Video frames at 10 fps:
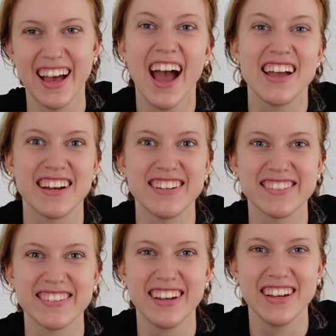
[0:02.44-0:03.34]
Hi
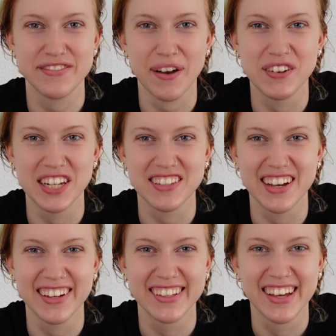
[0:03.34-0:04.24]
guys, it's
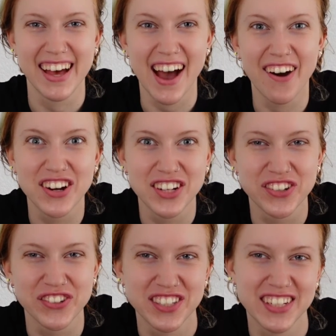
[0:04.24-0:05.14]
Fabulita. How are you
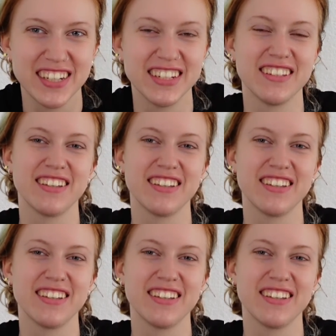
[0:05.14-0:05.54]
doing today?